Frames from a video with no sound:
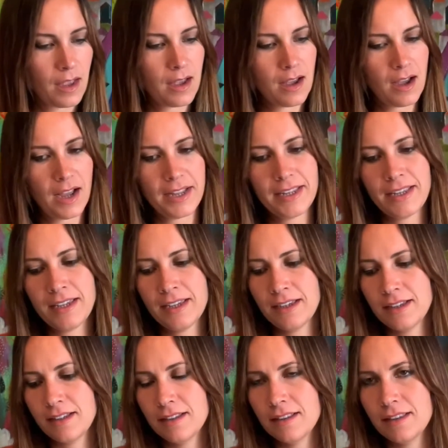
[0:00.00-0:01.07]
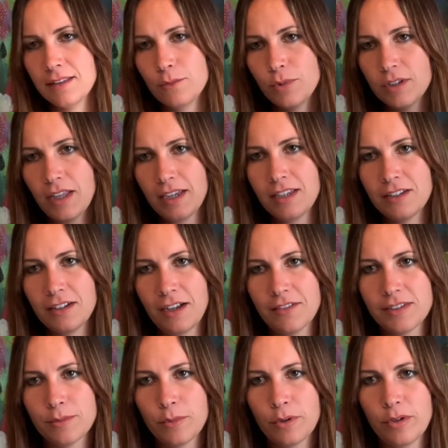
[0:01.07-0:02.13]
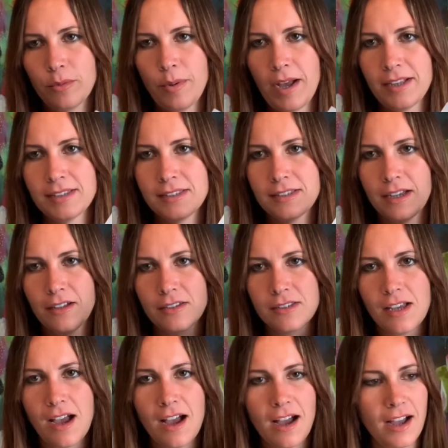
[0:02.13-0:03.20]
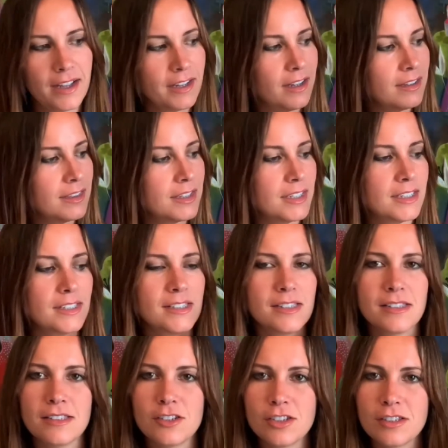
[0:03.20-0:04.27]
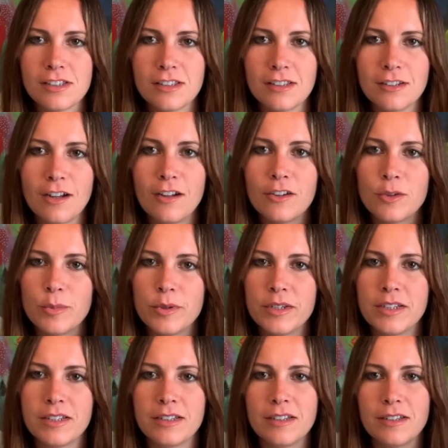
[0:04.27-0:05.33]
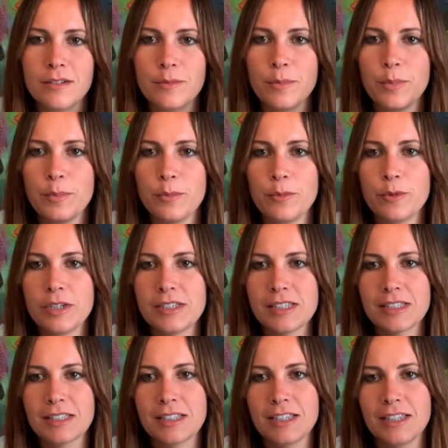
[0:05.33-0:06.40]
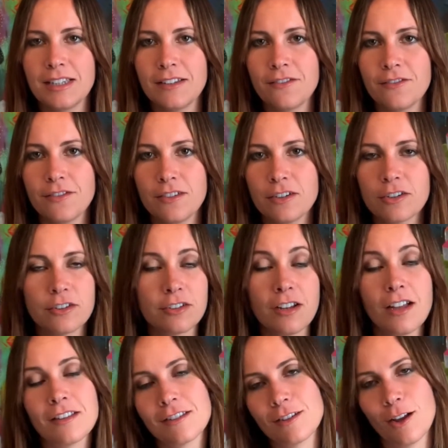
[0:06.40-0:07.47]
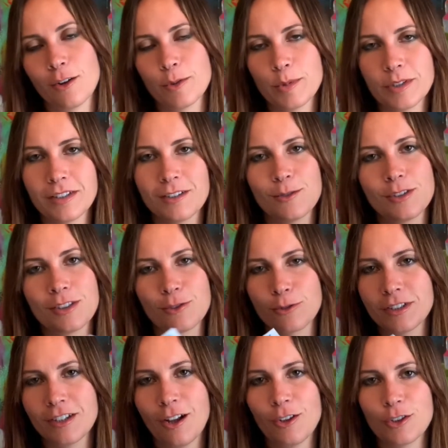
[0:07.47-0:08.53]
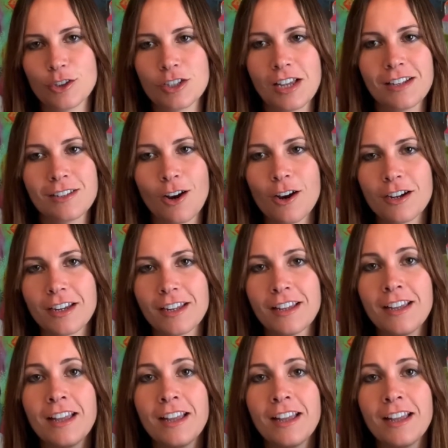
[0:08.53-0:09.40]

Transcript: I would like you to have some oil pastels. I got these just at the dollar bin recently, or not the dollar bin, it was $3 at Target.